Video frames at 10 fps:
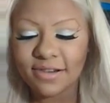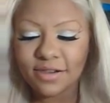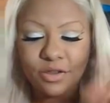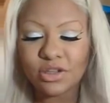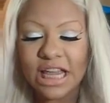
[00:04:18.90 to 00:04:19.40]

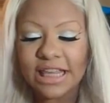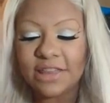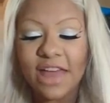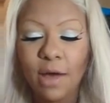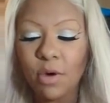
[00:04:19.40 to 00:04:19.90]
They're saying
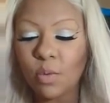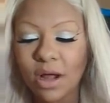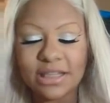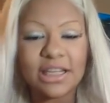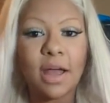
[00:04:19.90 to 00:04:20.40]
that that one
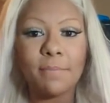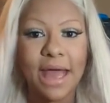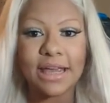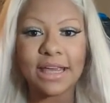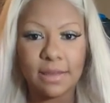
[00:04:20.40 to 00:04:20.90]
wants to come
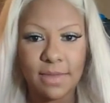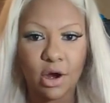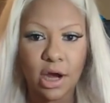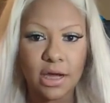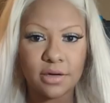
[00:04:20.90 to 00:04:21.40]
back and get
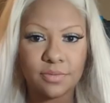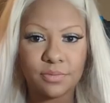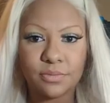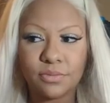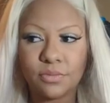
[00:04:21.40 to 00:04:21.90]
married.
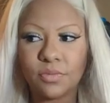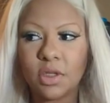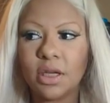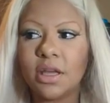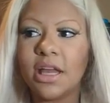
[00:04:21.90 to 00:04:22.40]

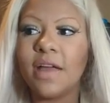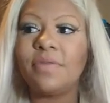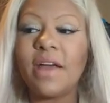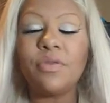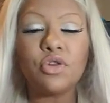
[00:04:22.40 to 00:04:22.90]

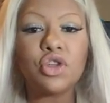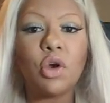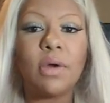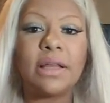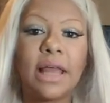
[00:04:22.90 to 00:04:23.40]
Then they're
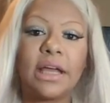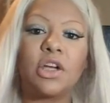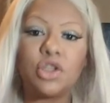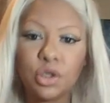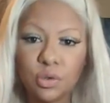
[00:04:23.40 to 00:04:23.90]
showing like
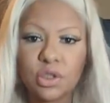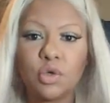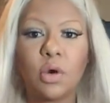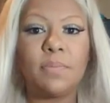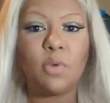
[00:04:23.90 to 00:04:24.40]
a
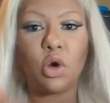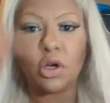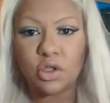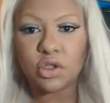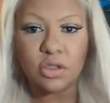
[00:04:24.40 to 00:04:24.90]
two-story
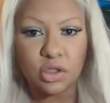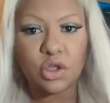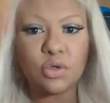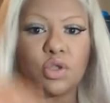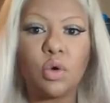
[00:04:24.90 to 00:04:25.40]

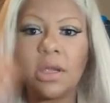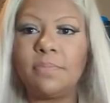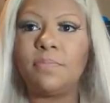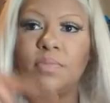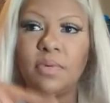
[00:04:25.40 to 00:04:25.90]

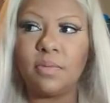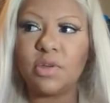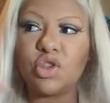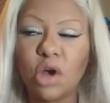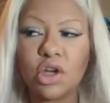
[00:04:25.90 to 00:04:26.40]

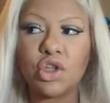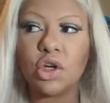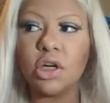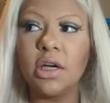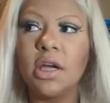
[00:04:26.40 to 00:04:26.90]

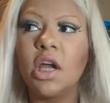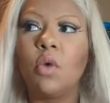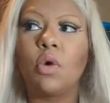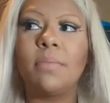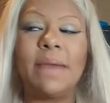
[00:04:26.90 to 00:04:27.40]
structure
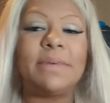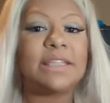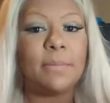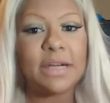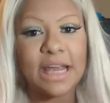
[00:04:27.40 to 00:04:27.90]
where maybe
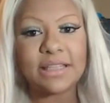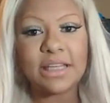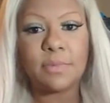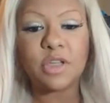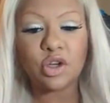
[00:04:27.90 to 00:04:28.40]
somebody has
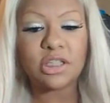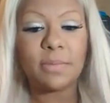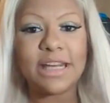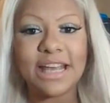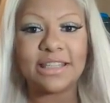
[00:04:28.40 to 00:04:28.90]
the upstairs,
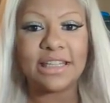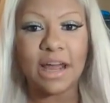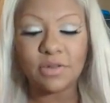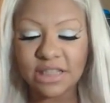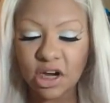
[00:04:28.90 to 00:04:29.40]
somebody has the
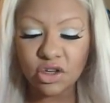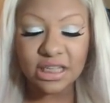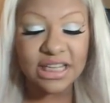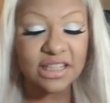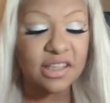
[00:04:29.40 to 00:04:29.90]
downstairs.
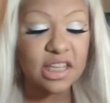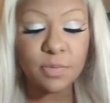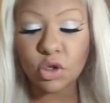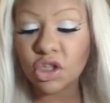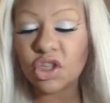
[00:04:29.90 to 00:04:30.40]
It says that this
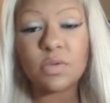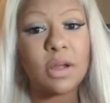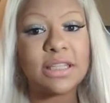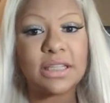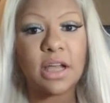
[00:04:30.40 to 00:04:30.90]
person just
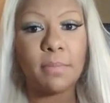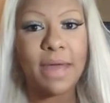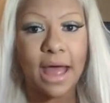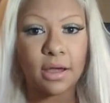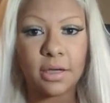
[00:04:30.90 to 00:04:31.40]
wants to come
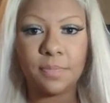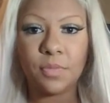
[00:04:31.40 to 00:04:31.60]
back.